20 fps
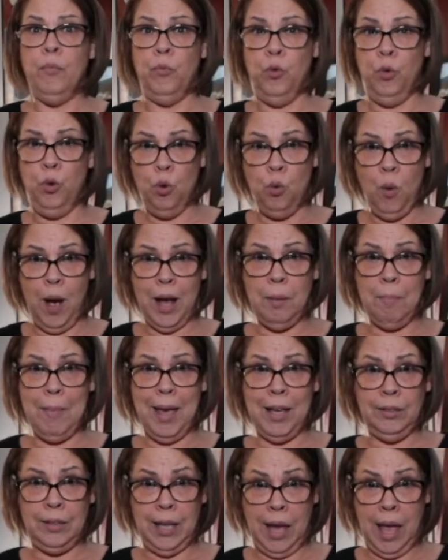You want to
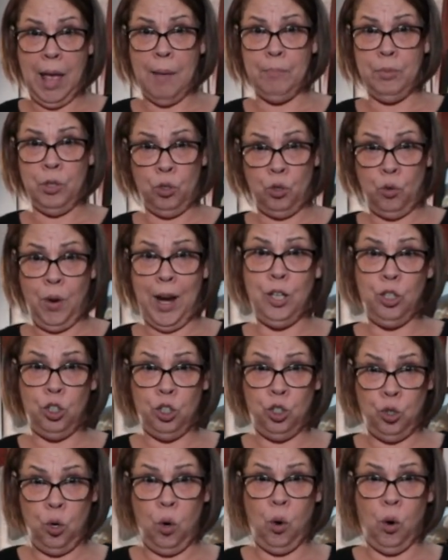make damn straight
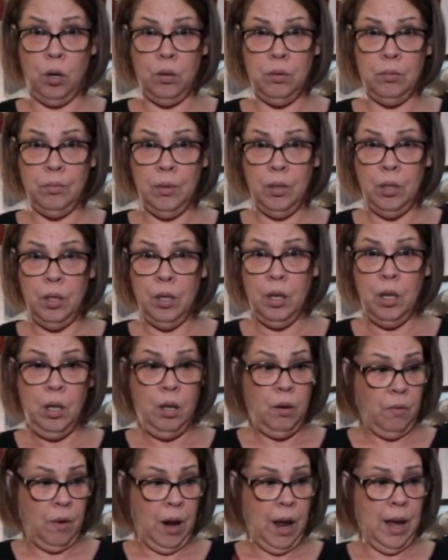sure,
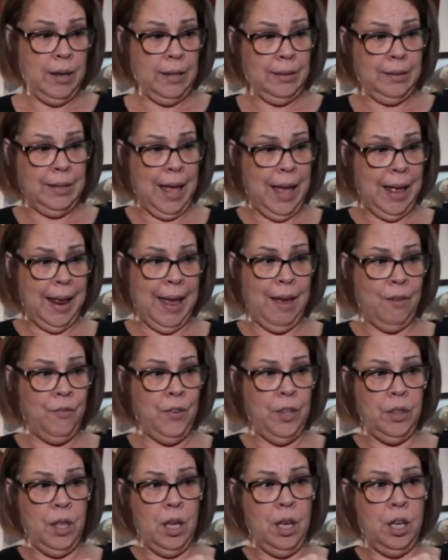right, that
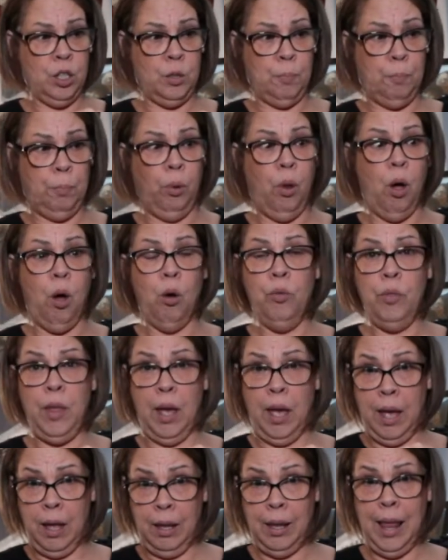everything is blown the
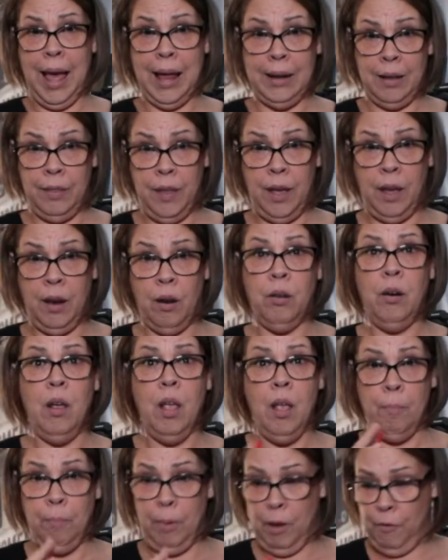hell out of there
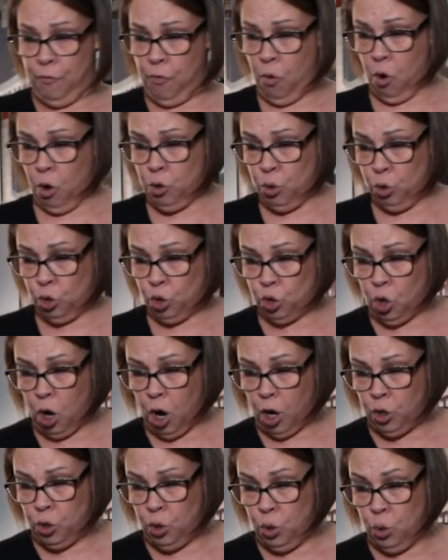before you
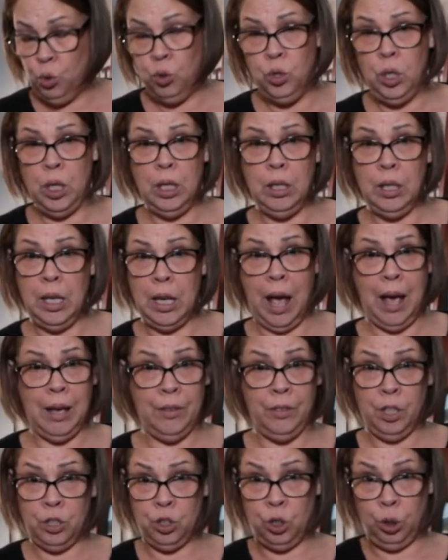start using
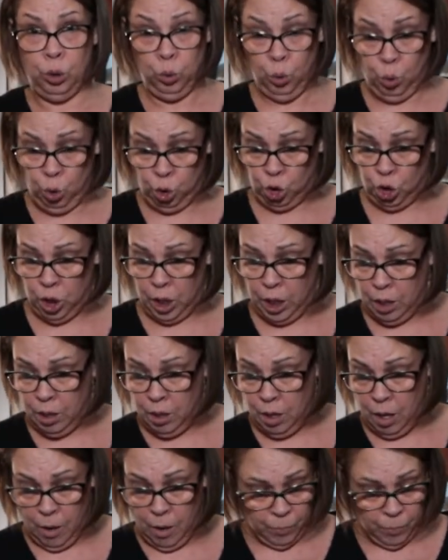the solution
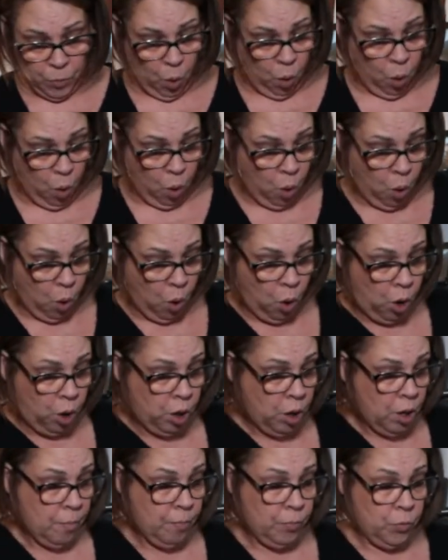or,
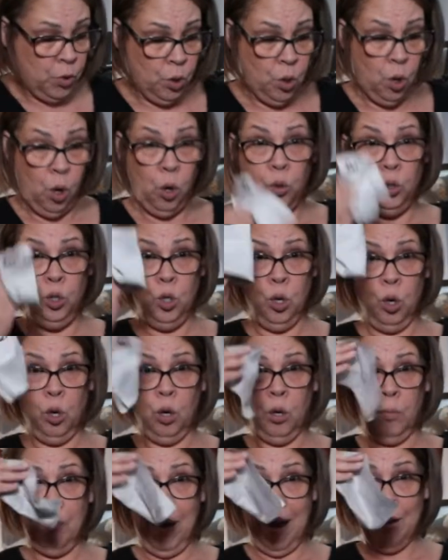you know,
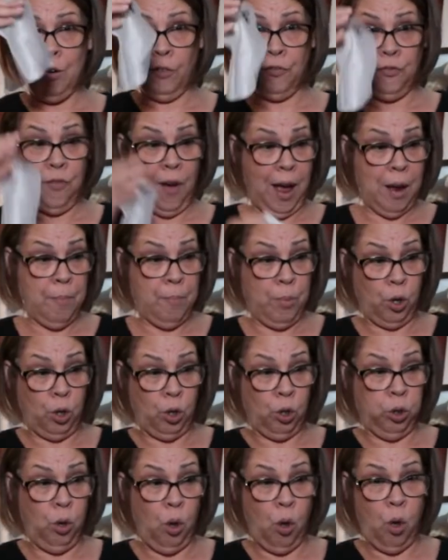your microfiber
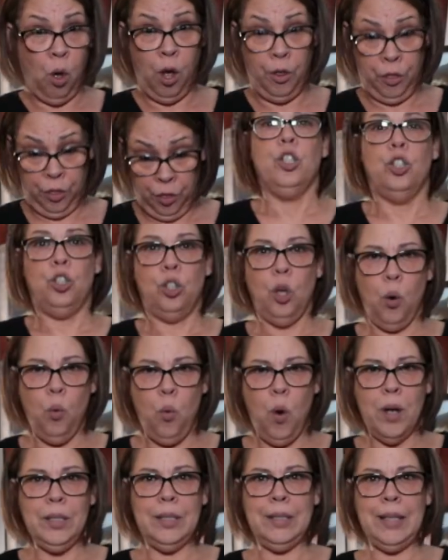cloth. So
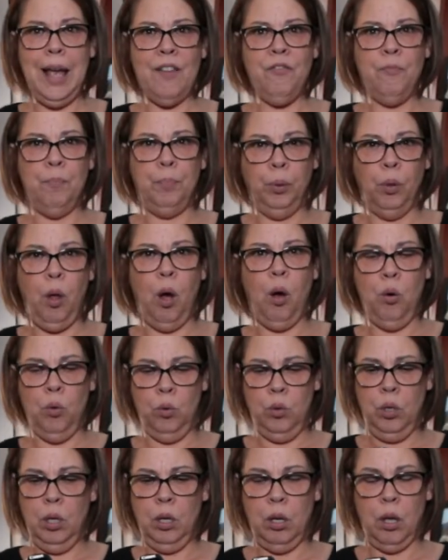once I've
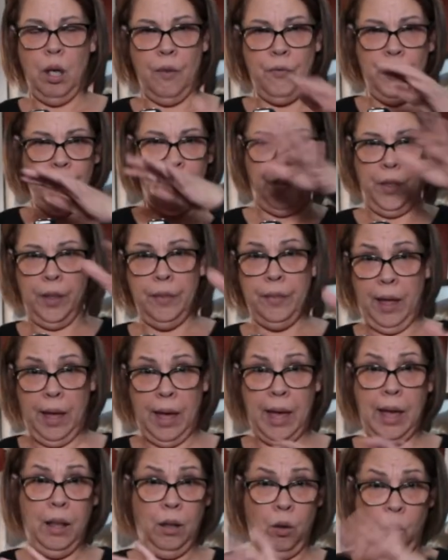blown everything the
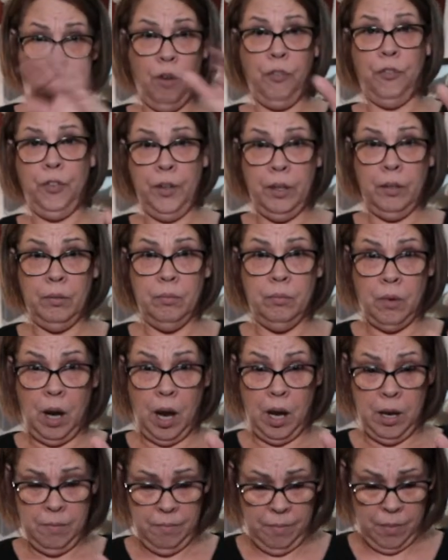hell off it,
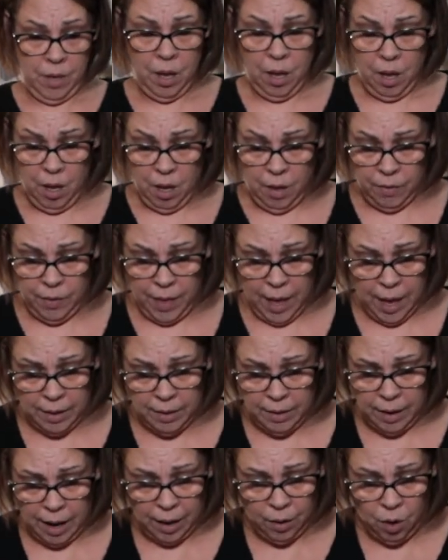right,
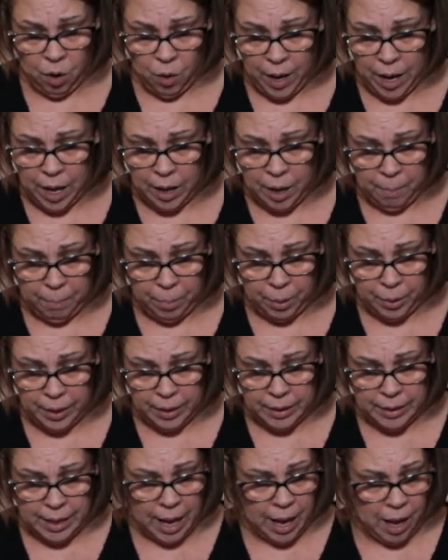then I go ahead and put
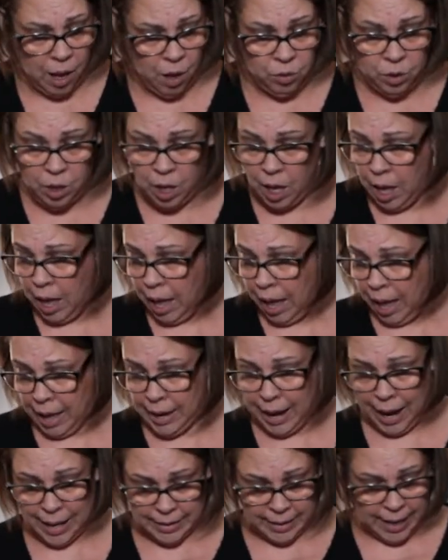it down
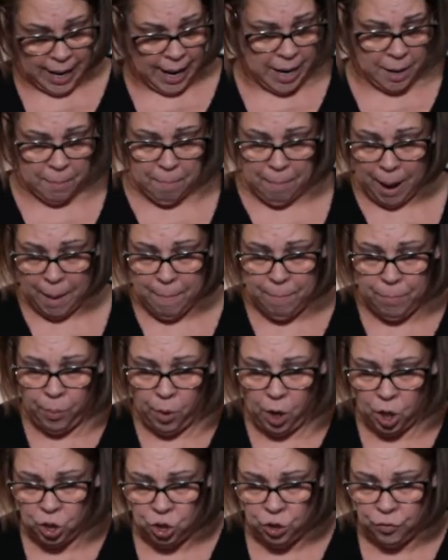and I take my
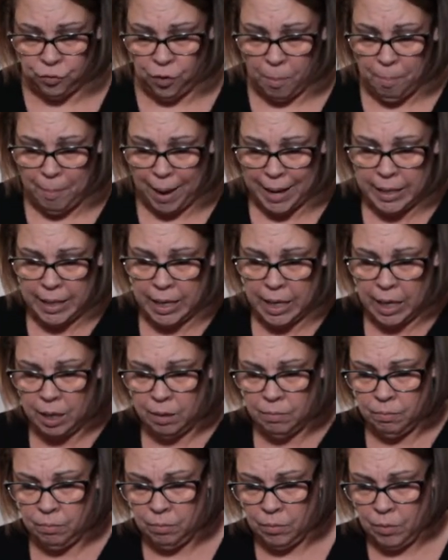brush from my
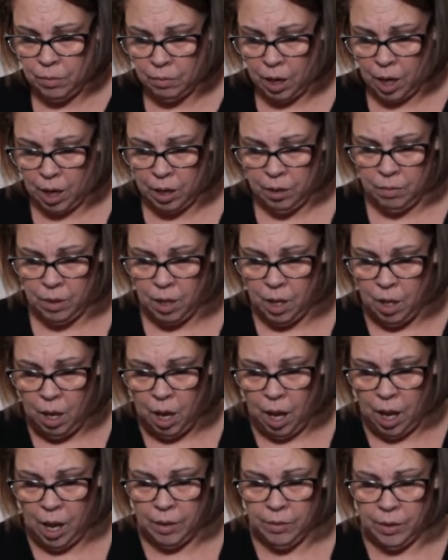kit, right?
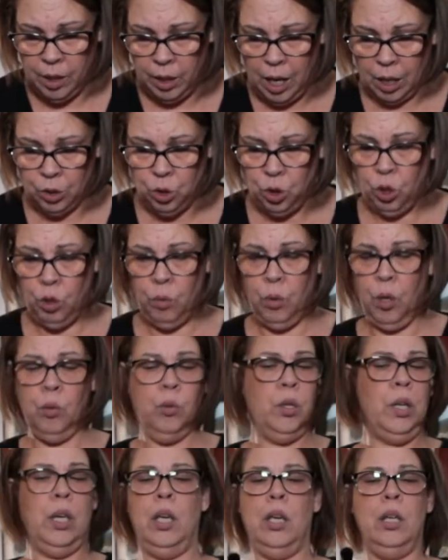And the
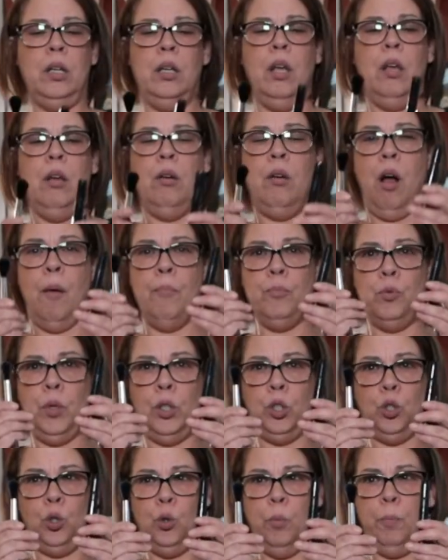Altura kit comes
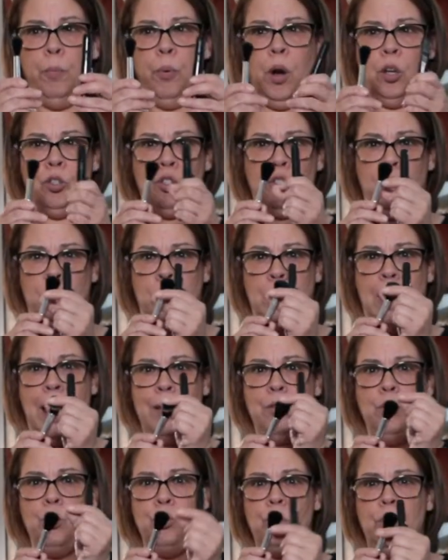with two brushes. I
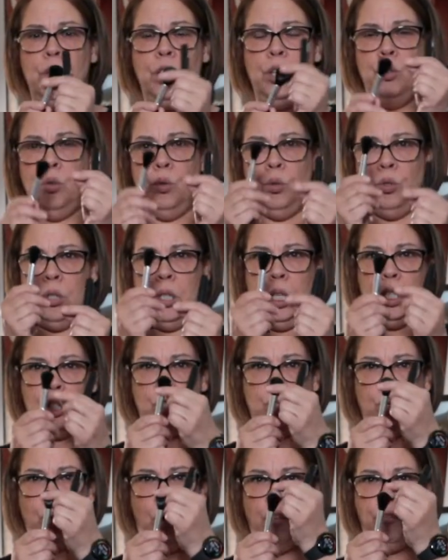usually use this
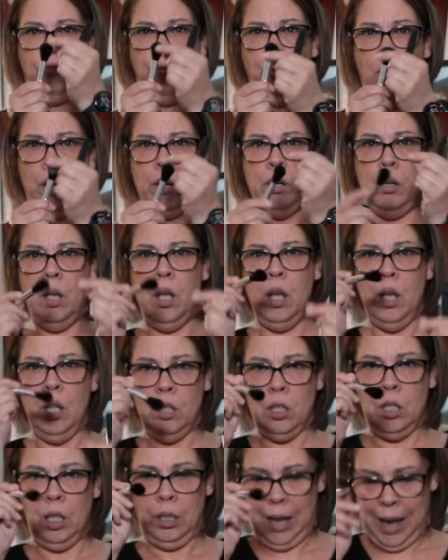soft one
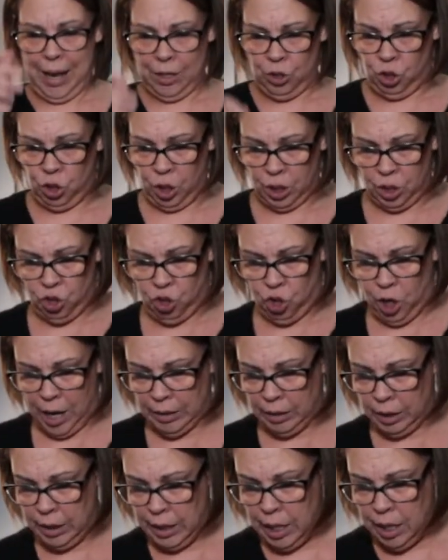to like just
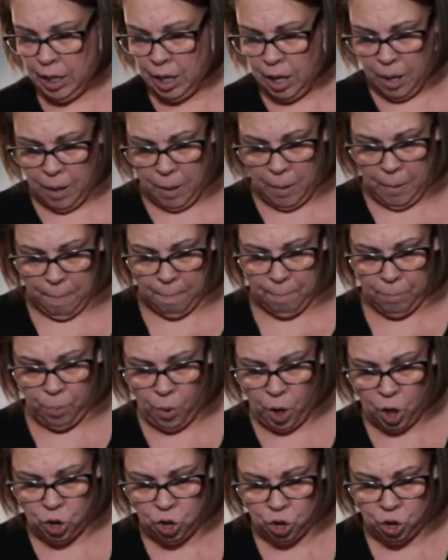gently
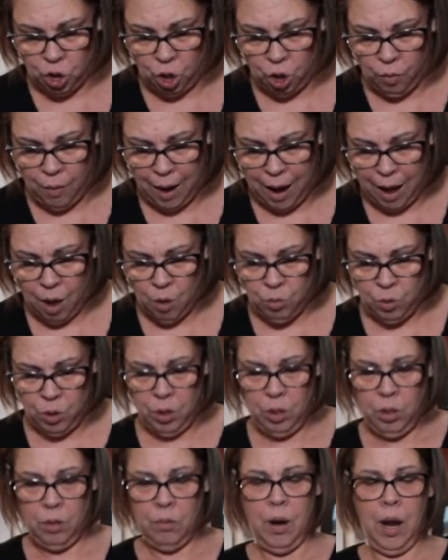brush around,
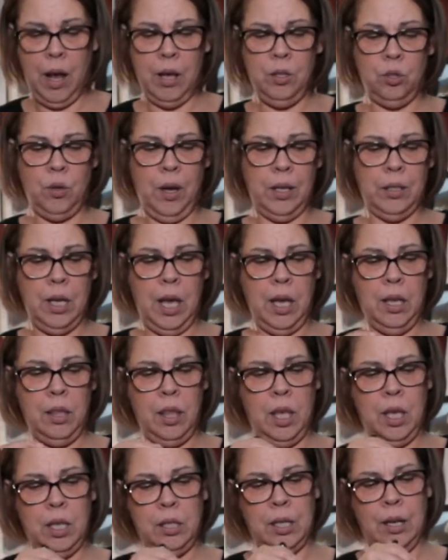right? So I take
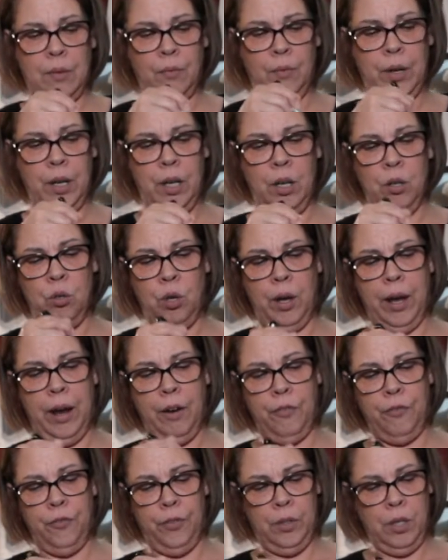this and real
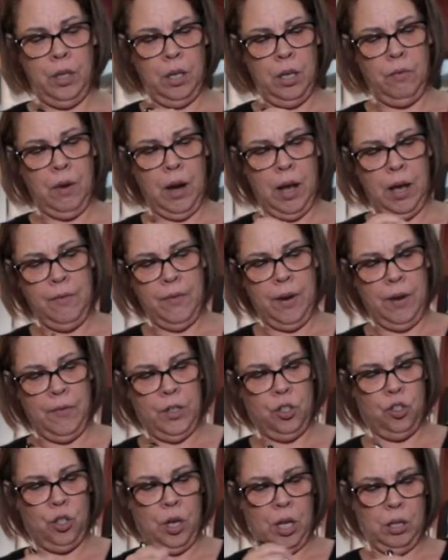carefully, right?
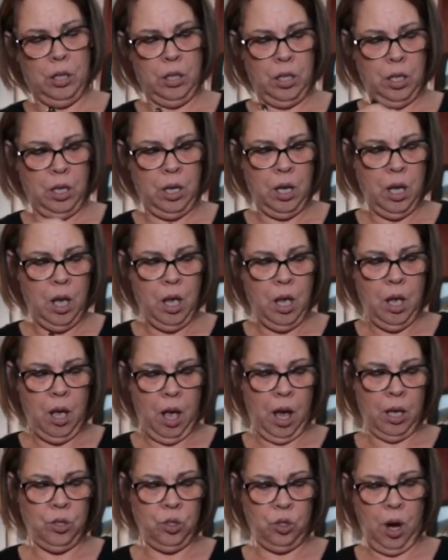Very gently,
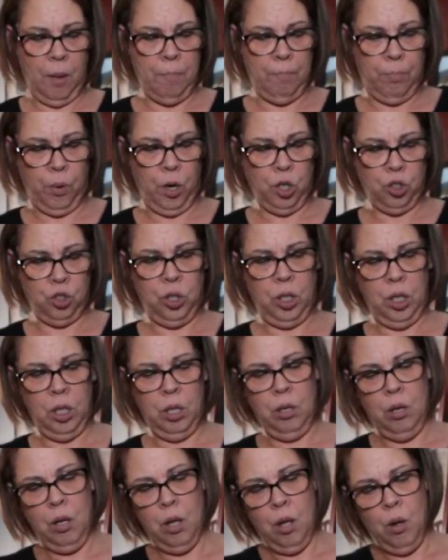I start
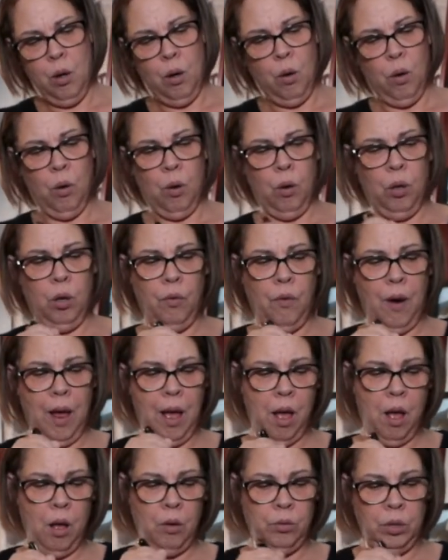brushing all
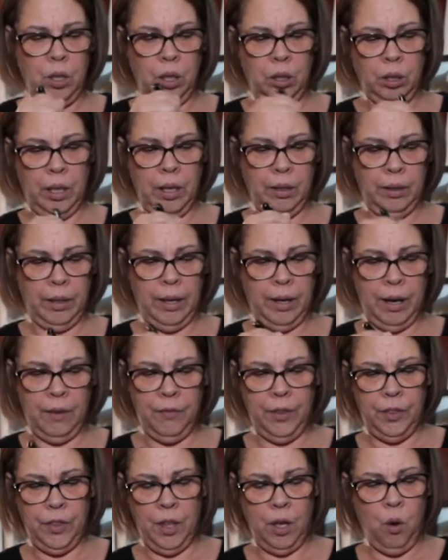around to get
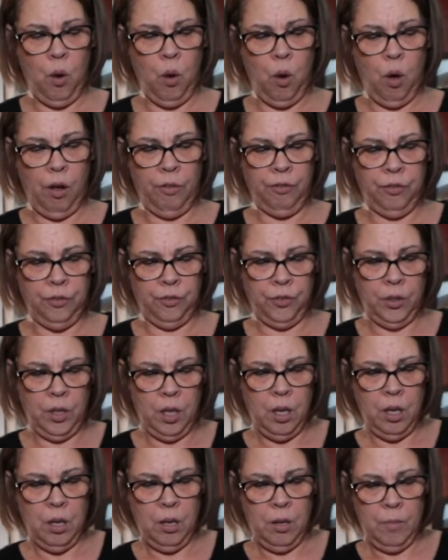everything off,
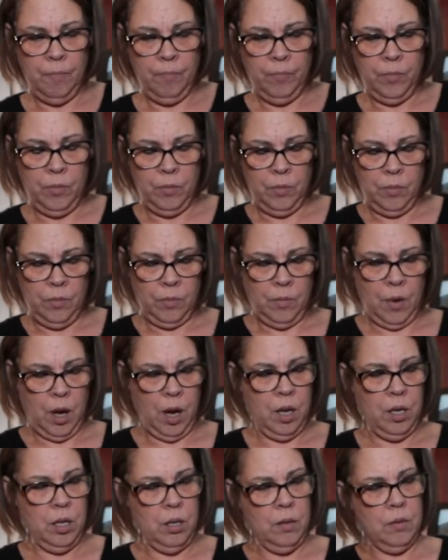
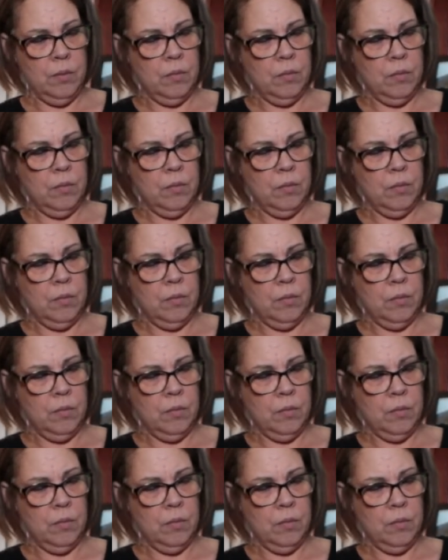right?